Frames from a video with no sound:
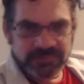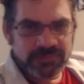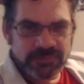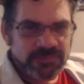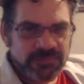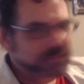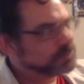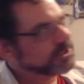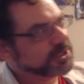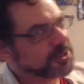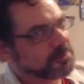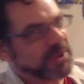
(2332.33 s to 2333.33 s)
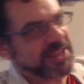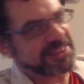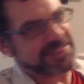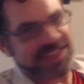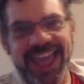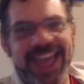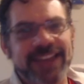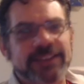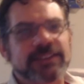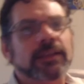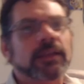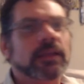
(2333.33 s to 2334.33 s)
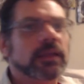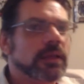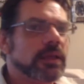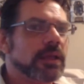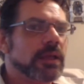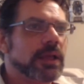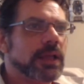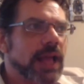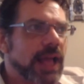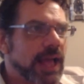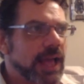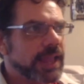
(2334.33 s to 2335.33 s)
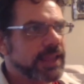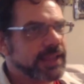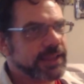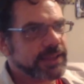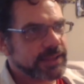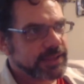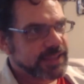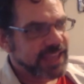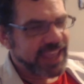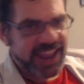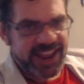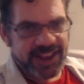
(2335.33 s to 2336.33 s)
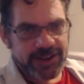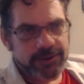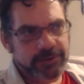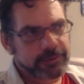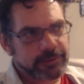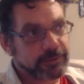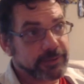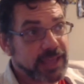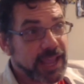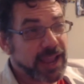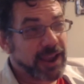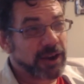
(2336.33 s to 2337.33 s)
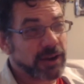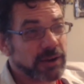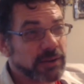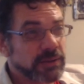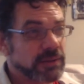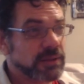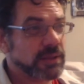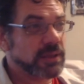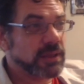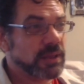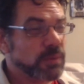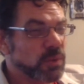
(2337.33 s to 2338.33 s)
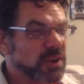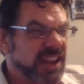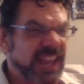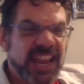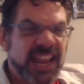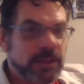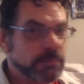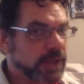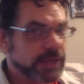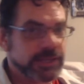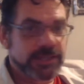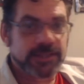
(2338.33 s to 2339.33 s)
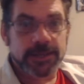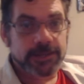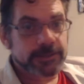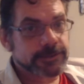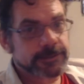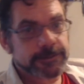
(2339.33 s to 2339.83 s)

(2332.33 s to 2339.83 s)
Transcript: if I'm really going to be that, I can't care what anybody thinks.